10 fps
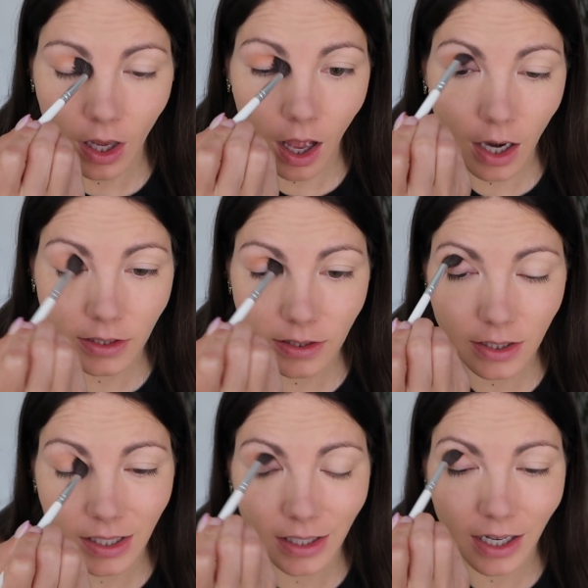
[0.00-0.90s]

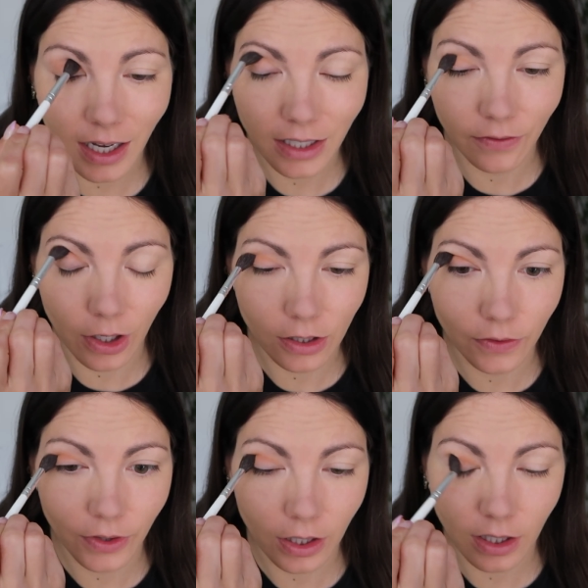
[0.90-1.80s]
Honestly, kind of all
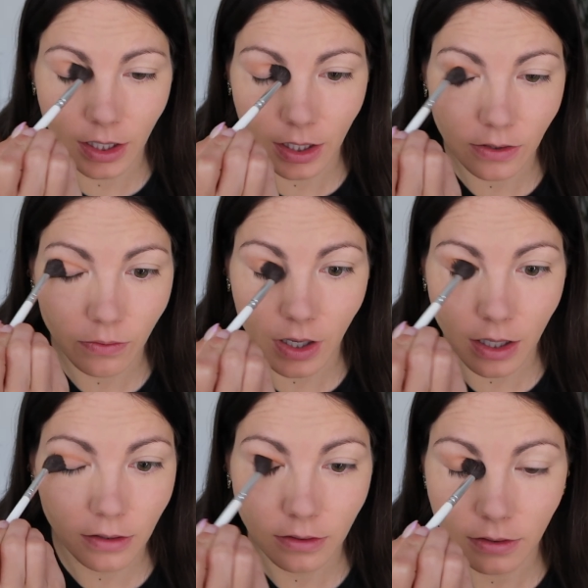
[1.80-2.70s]
over the lid as
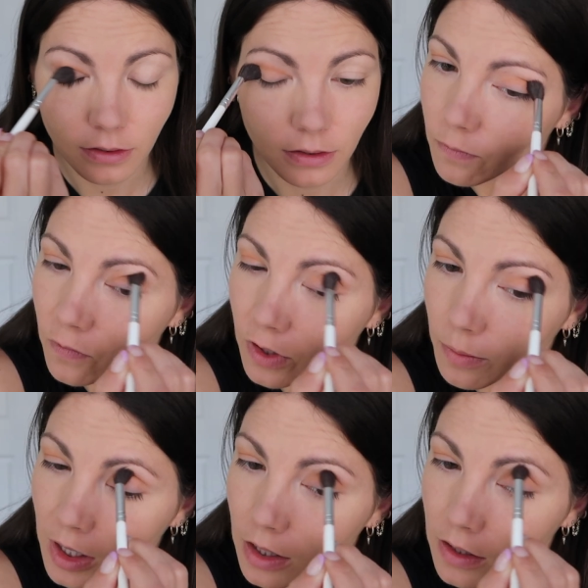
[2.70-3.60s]
well. I'm
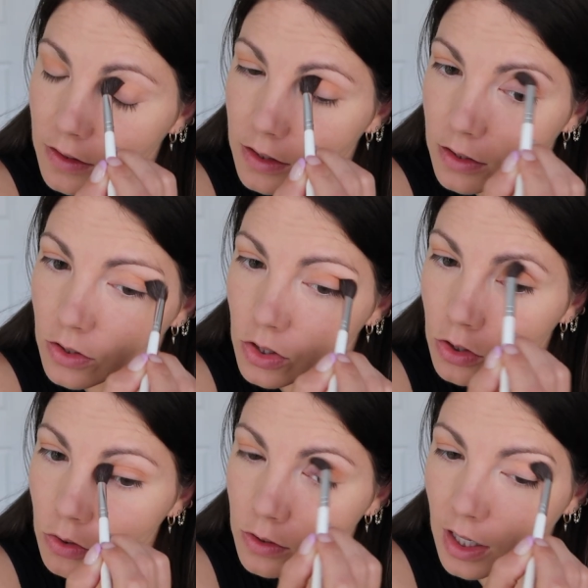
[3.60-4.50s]
filming this
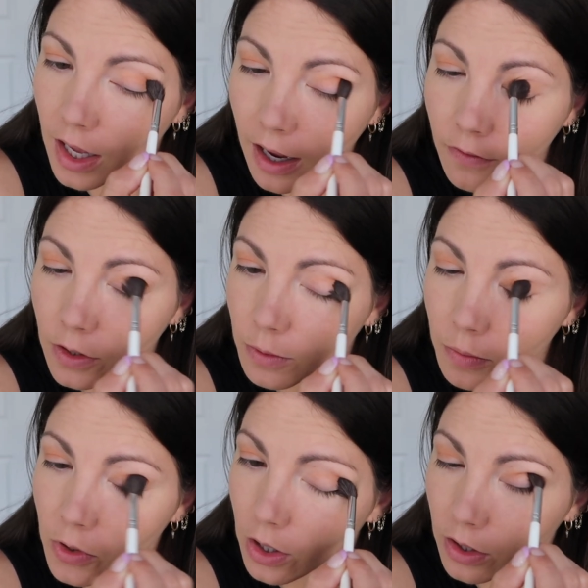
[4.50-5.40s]
Tuesday after
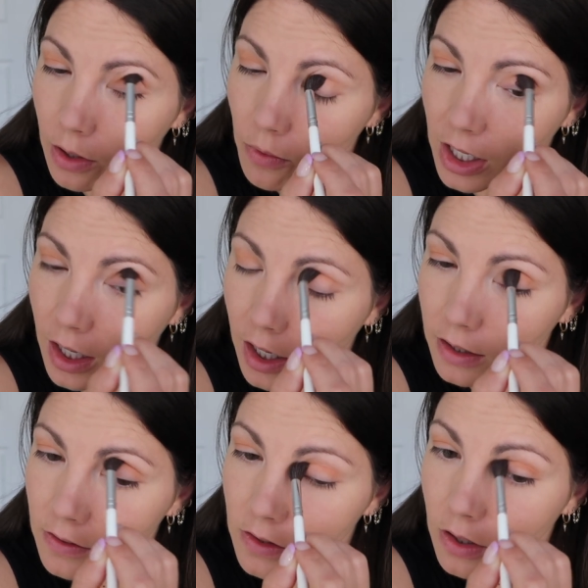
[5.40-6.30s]
Memorial Day
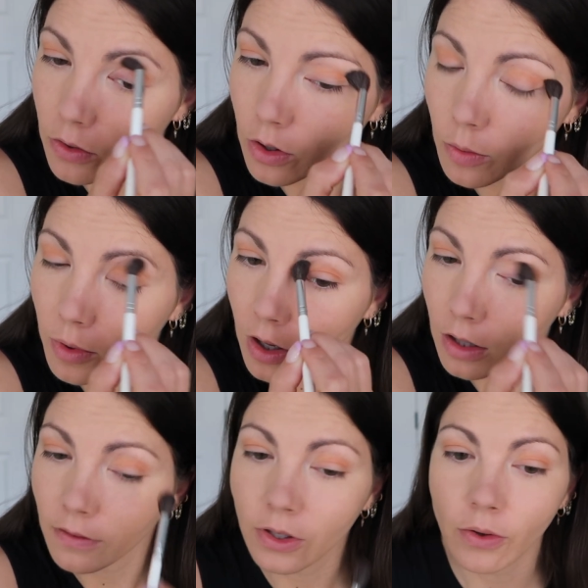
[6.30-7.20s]
weekend, so hope
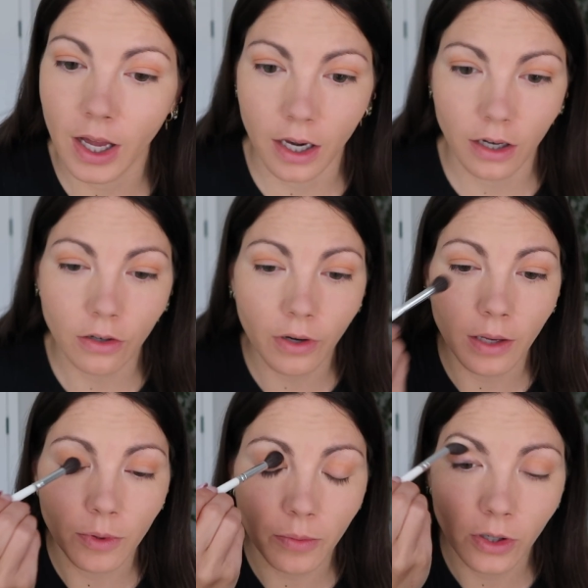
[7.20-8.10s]
all of you had a
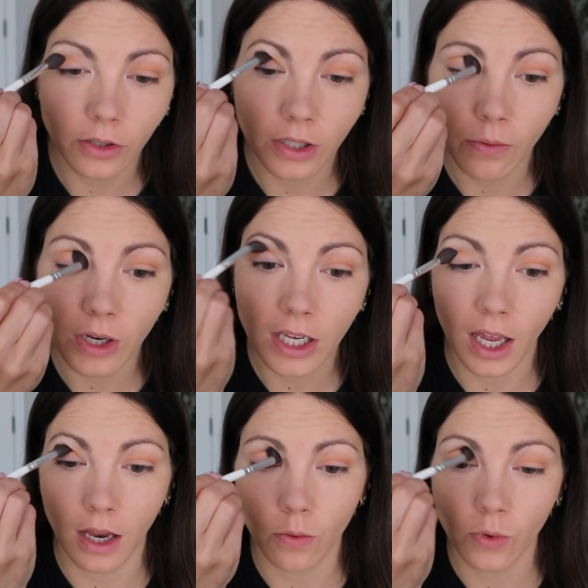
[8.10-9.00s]
great Memorial Day
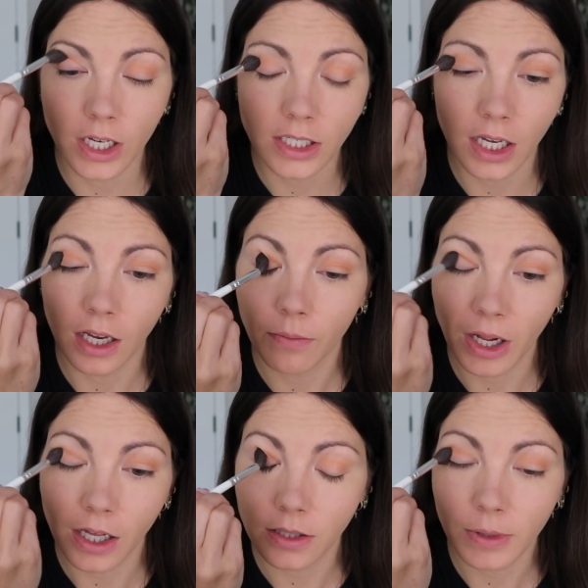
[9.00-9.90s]
weekend. We did. My
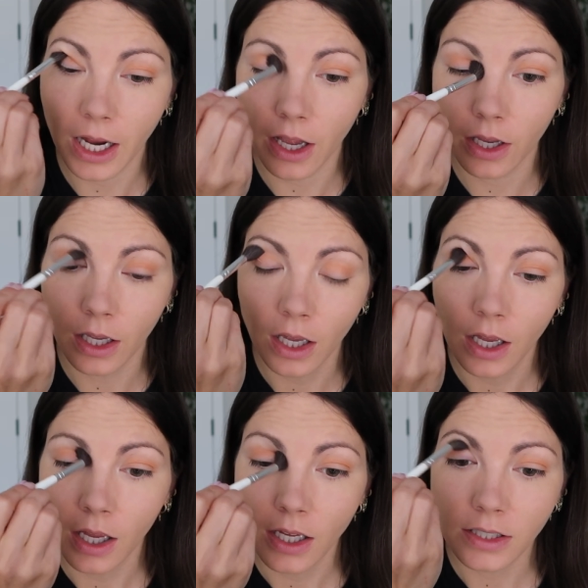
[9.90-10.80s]
husband and I
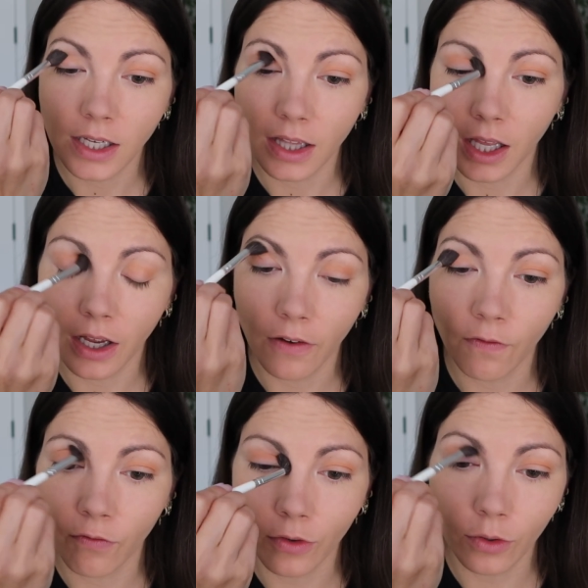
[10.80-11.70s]
did like a
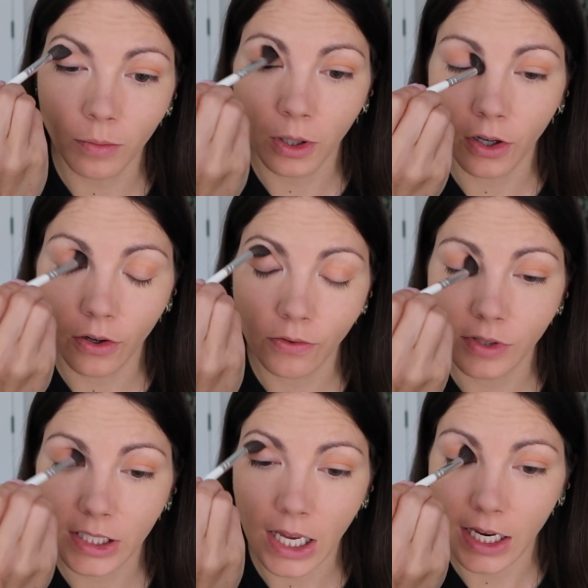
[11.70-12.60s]
full-blown
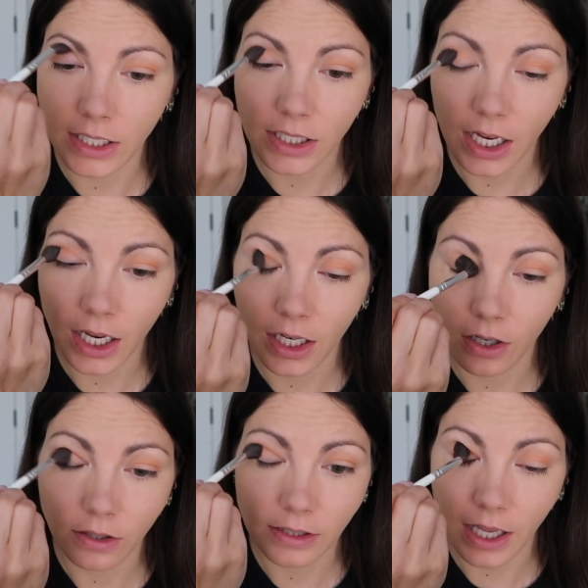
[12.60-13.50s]
date day
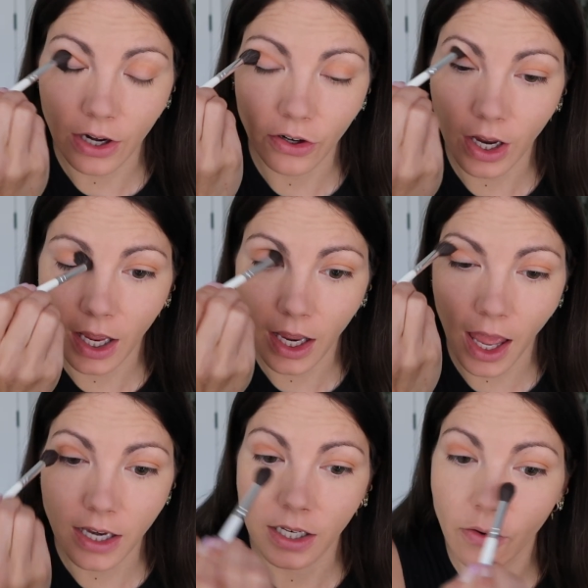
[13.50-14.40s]
on Saturday,
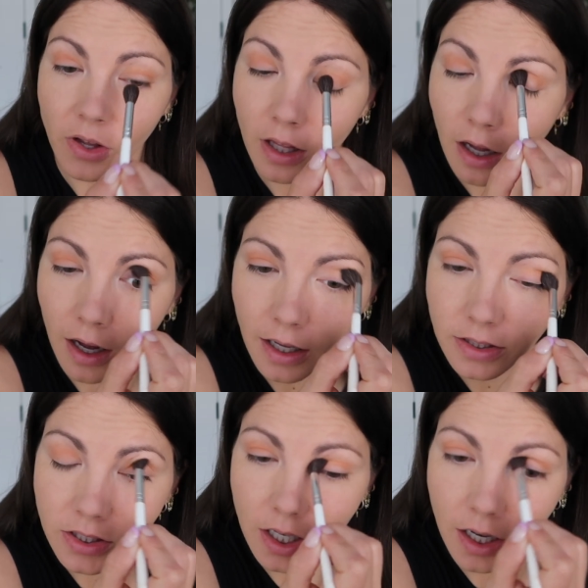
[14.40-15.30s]
ending with a
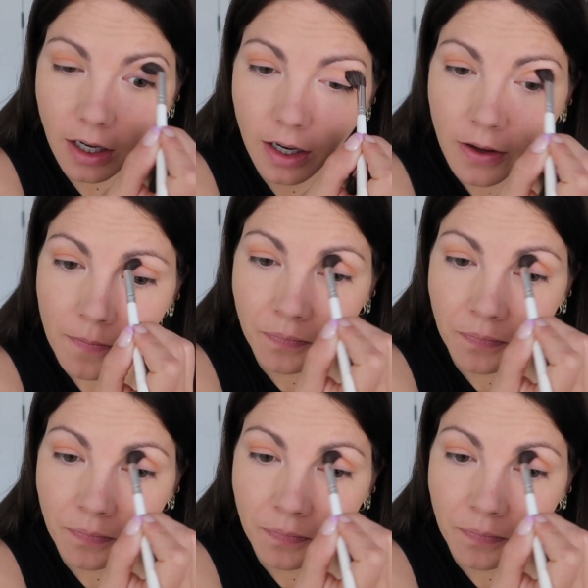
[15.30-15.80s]
concert.